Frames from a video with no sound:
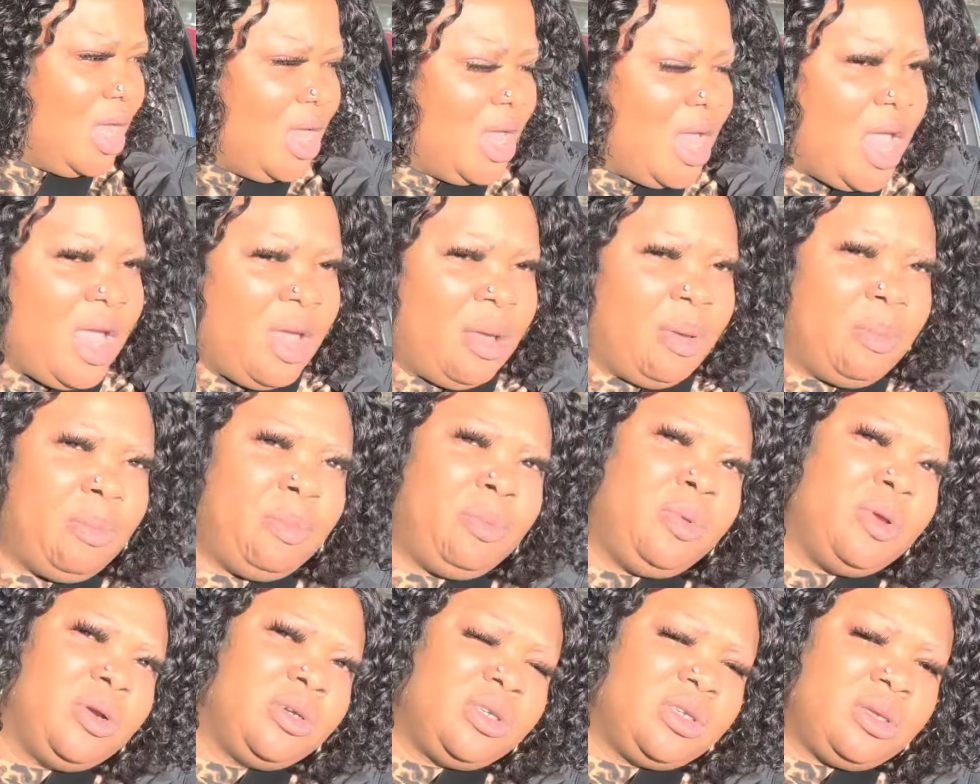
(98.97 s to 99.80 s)

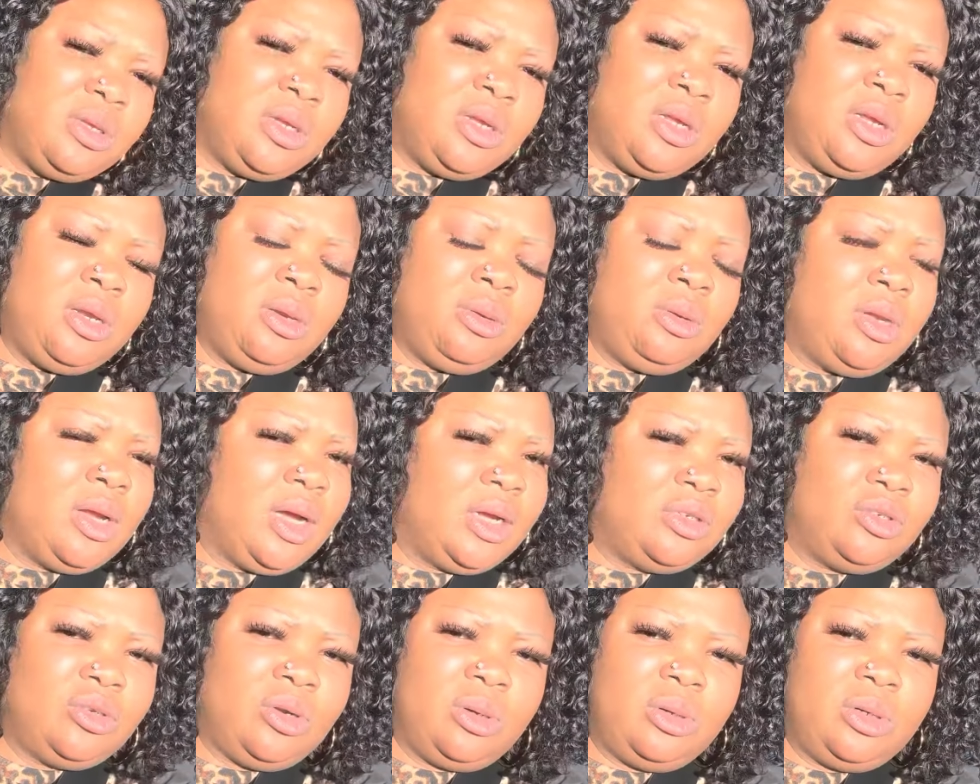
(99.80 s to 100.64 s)
Just
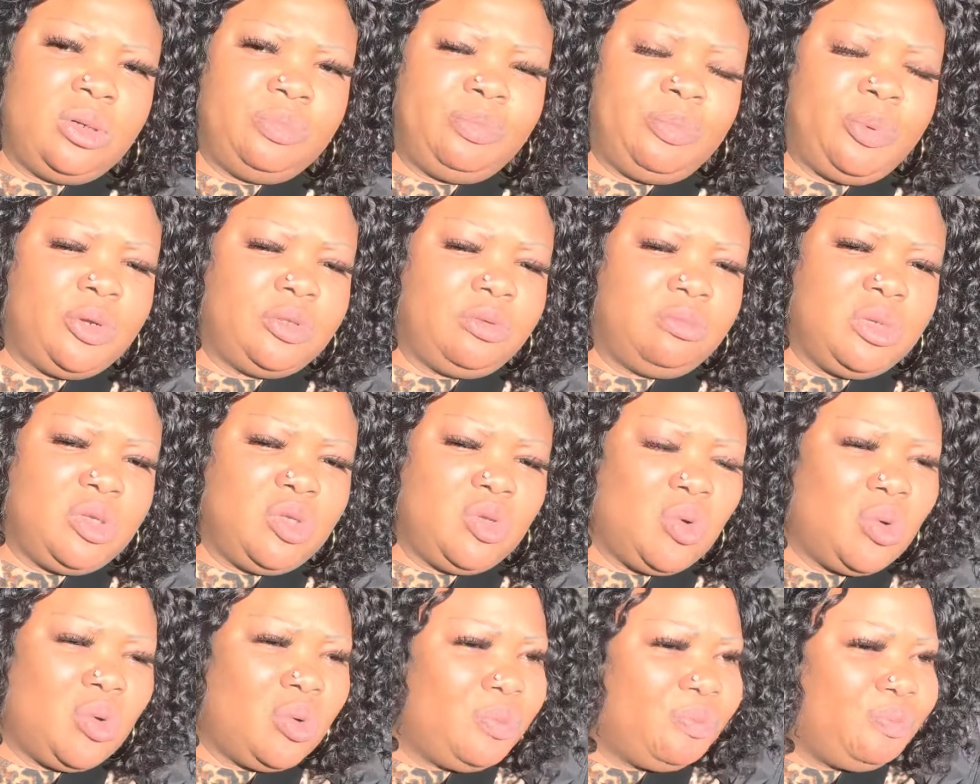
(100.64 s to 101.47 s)
Najo report me
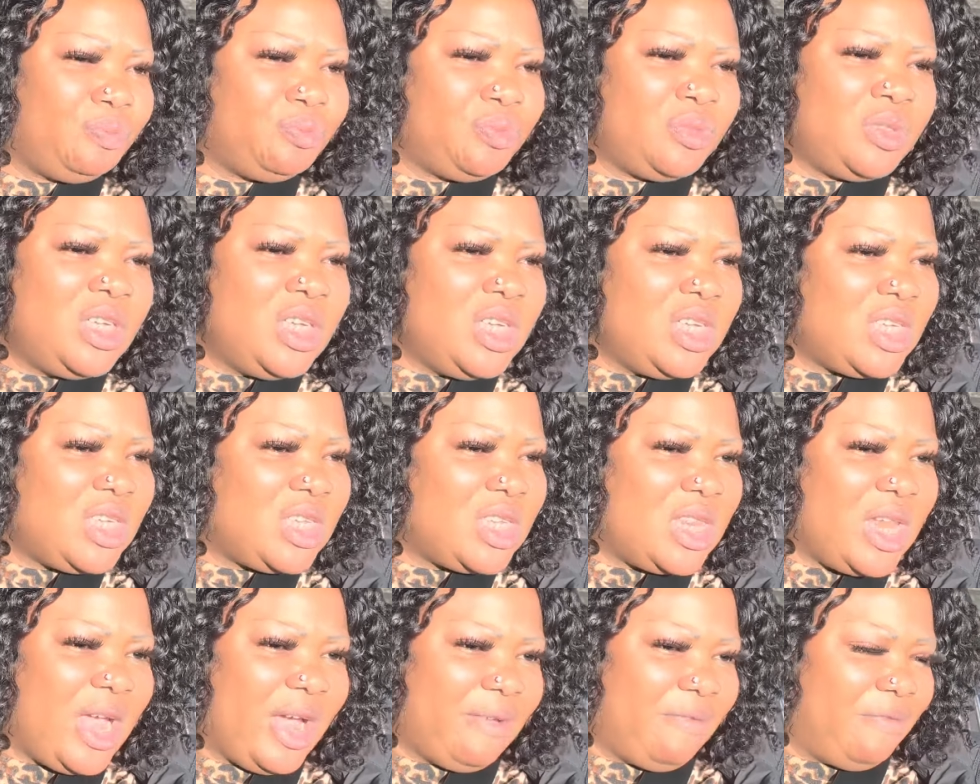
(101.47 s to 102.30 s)
to
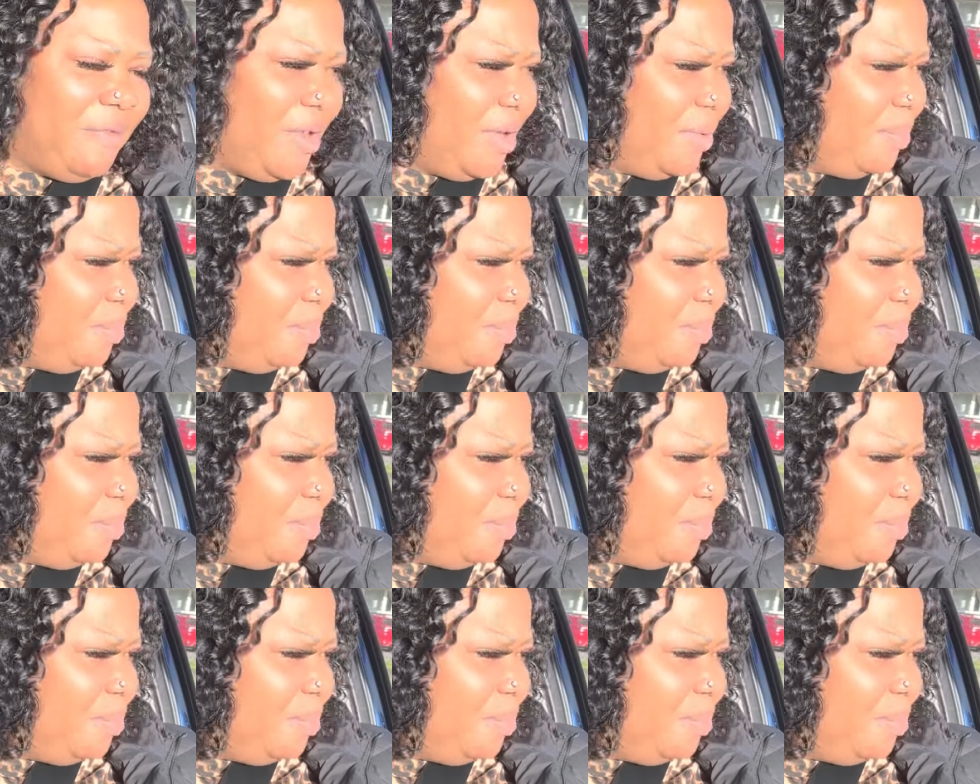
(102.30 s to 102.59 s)
this life.